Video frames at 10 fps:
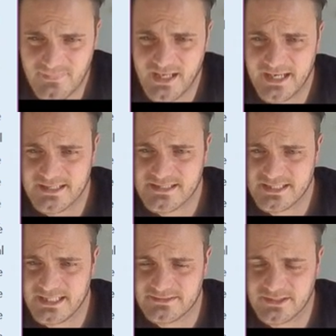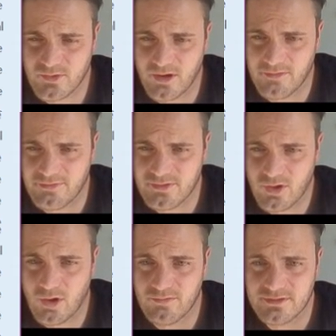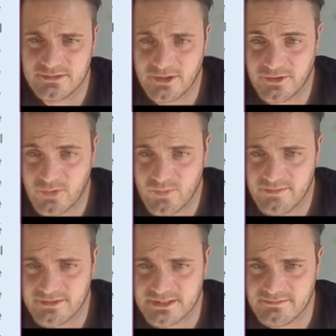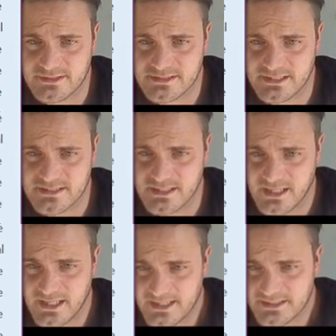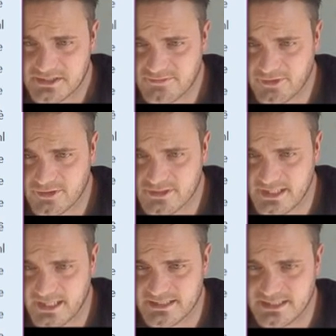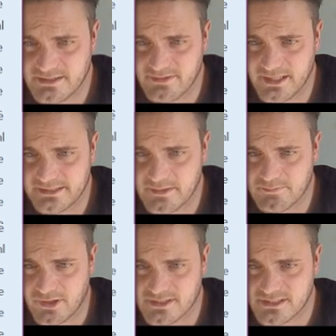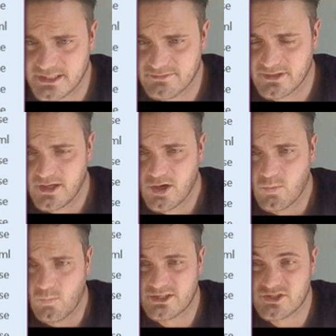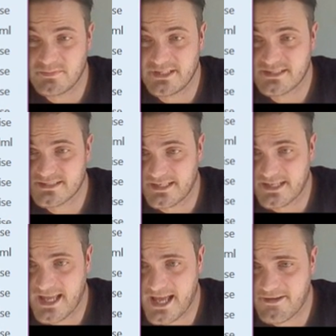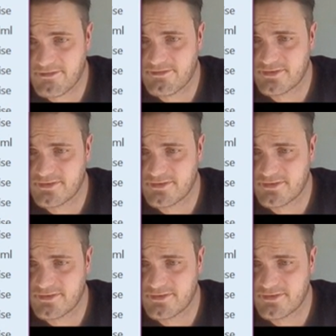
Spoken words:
And I see that the graph of the derivative is first negative and then positive, which means that f